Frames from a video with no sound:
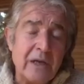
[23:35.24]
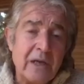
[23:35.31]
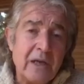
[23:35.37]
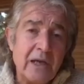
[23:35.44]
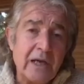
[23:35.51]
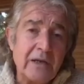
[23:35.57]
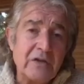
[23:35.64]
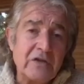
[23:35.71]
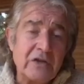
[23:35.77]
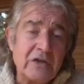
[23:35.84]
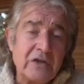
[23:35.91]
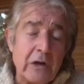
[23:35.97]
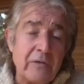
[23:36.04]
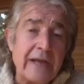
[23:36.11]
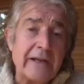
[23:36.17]
And so
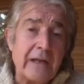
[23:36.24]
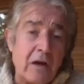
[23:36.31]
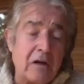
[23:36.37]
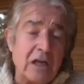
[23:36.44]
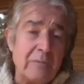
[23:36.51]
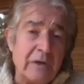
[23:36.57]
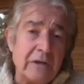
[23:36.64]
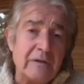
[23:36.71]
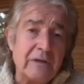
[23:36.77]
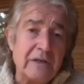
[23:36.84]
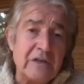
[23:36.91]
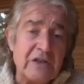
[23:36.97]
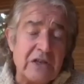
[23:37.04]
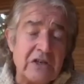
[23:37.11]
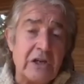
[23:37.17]
that argument
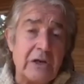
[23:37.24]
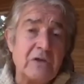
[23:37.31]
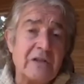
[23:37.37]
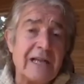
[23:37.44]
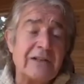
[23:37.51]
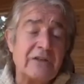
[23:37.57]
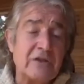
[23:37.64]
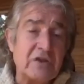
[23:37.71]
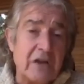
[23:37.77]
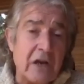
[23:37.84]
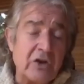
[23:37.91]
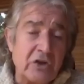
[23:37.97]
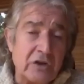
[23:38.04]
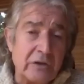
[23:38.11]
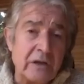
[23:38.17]
continues, that
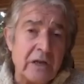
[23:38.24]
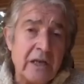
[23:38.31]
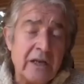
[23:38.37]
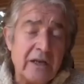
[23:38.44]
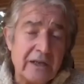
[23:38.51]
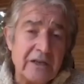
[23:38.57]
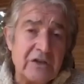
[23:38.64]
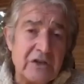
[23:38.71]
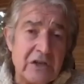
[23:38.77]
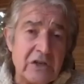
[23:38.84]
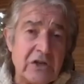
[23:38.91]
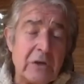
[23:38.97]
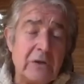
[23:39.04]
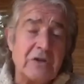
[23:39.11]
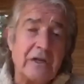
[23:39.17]
discussion
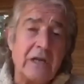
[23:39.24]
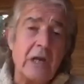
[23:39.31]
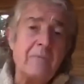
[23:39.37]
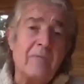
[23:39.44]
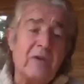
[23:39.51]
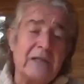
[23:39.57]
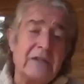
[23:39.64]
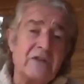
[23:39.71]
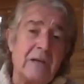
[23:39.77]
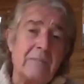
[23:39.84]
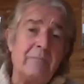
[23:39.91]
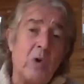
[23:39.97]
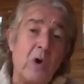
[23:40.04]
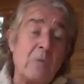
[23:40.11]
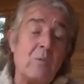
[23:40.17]
continues, and hopefully at some
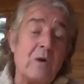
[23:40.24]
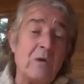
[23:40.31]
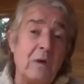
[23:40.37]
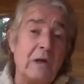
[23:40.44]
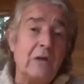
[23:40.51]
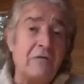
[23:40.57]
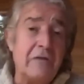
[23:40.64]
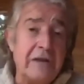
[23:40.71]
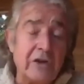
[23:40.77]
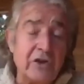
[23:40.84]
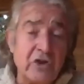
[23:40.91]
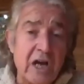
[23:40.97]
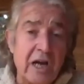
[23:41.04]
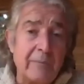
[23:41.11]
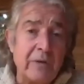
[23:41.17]
point we will finish
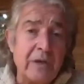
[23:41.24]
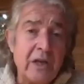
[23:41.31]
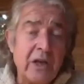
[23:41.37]
up